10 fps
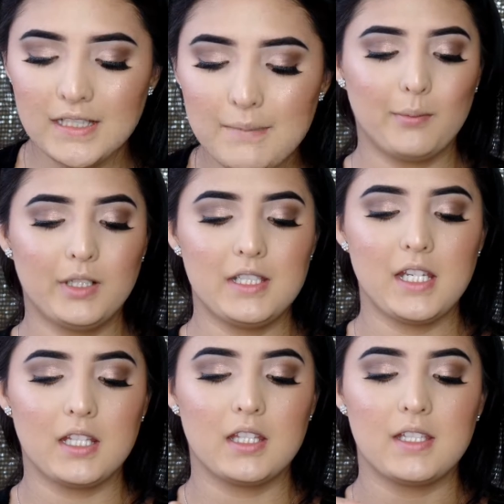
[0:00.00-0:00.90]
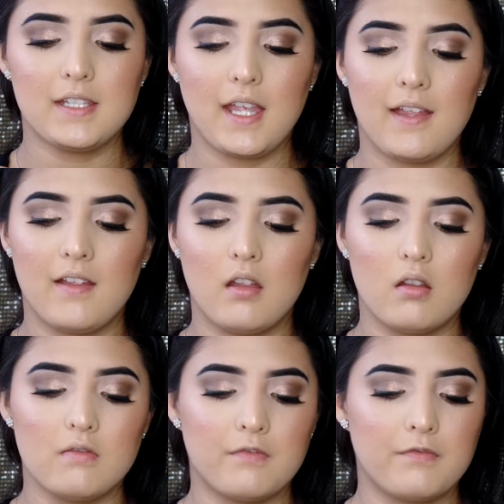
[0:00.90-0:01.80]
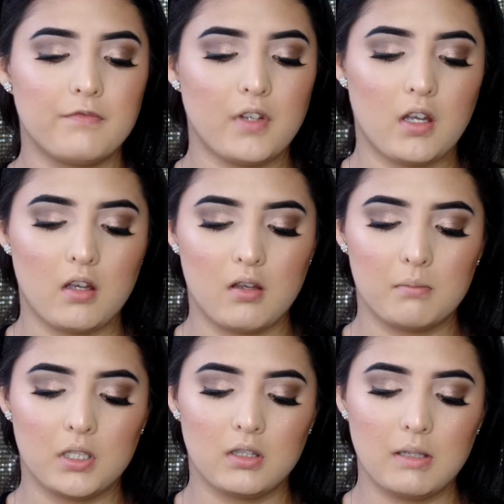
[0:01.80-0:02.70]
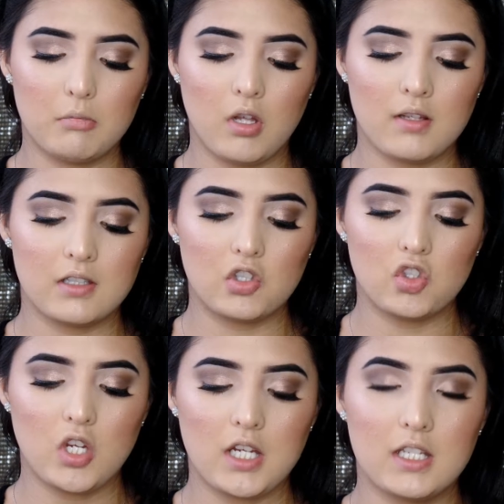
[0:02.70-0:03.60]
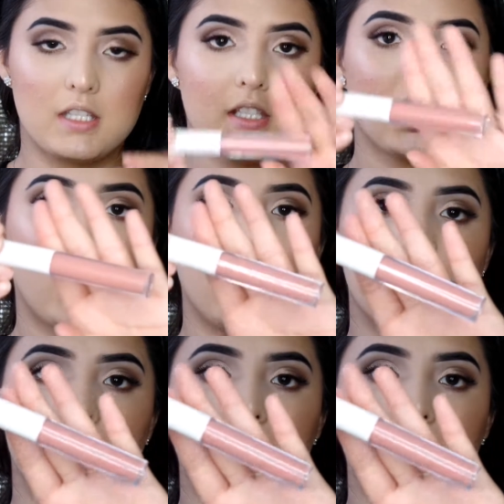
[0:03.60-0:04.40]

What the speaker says: I'm gonna take this e.l.f. lip gloss in shade Scotch.